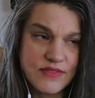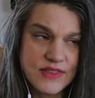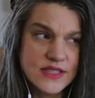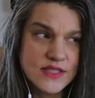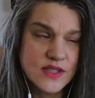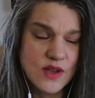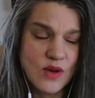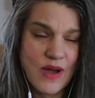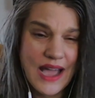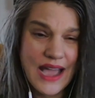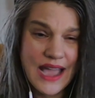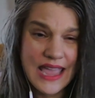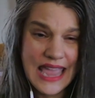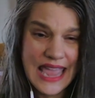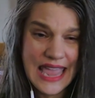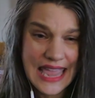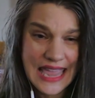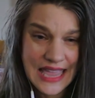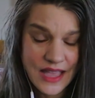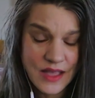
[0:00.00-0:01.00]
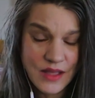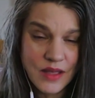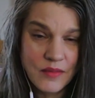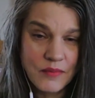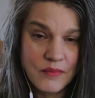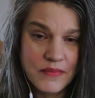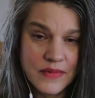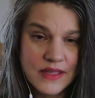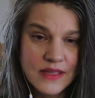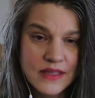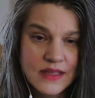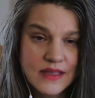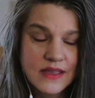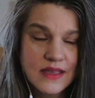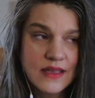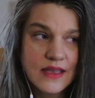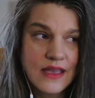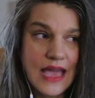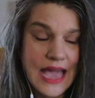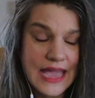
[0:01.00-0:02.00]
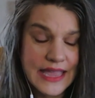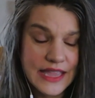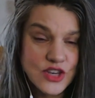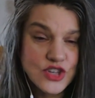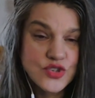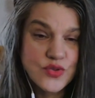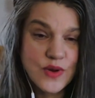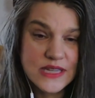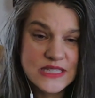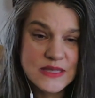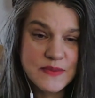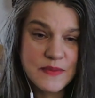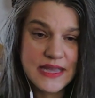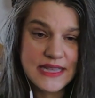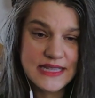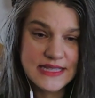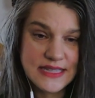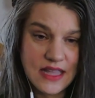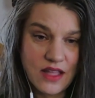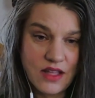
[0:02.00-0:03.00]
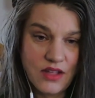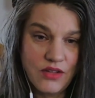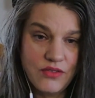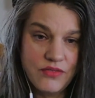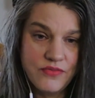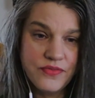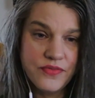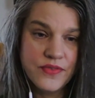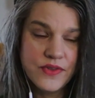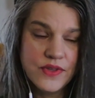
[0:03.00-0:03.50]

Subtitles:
And so I can trust myself